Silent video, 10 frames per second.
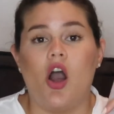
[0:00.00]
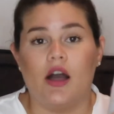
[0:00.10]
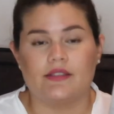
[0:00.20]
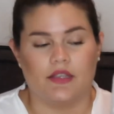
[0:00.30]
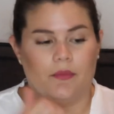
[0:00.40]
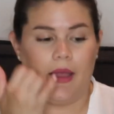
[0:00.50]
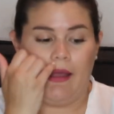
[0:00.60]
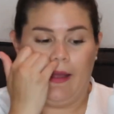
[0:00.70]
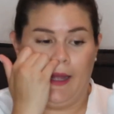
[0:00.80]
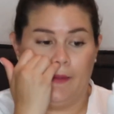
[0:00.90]
awesome
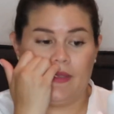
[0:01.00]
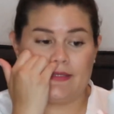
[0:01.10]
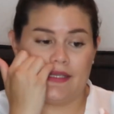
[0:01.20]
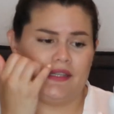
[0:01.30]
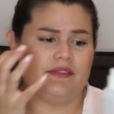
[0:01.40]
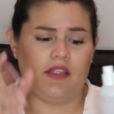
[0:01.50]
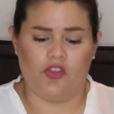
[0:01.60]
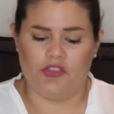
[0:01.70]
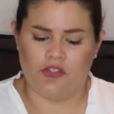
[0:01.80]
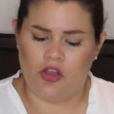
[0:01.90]
um, it said
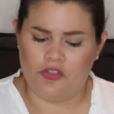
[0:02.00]
on,